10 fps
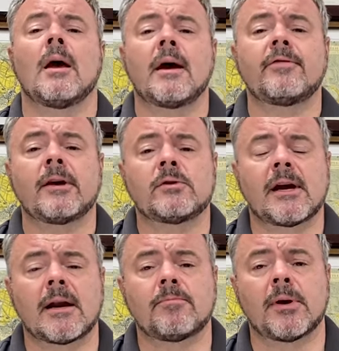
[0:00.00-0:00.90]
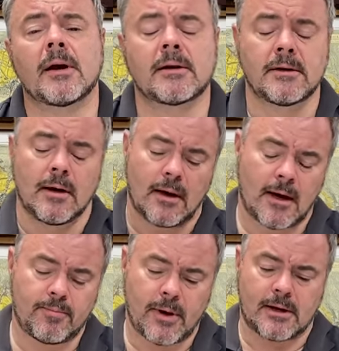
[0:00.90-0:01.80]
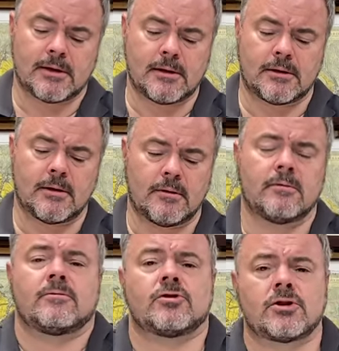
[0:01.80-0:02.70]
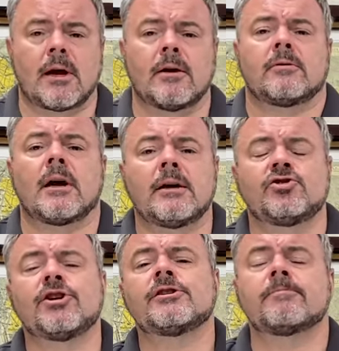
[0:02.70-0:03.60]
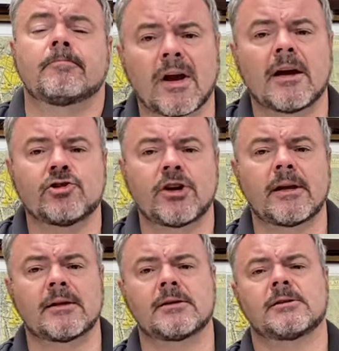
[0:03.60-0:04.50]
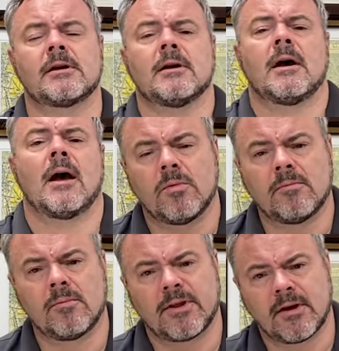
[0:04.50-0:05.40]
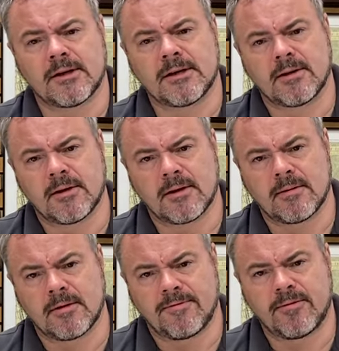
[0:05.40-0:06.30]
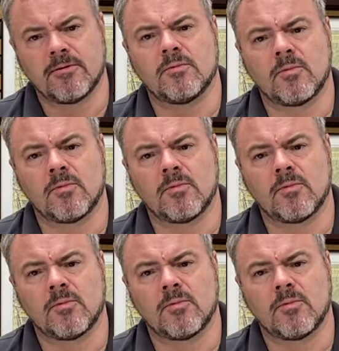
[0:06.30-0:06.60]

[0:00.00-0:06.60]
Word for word: Everything was handpicked, handpicked into shallow cages, cagettes, with the idea that the, the fruit